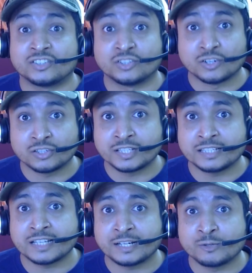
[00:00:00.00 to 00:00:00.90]
Third
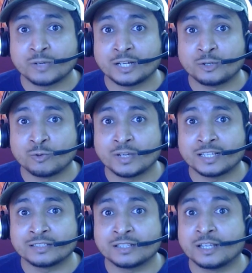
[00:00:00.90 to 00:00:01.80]
thing that you can do
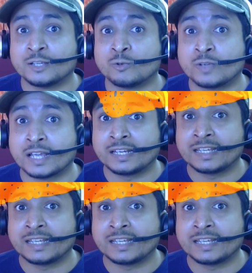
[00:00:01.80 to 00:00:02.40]
is you can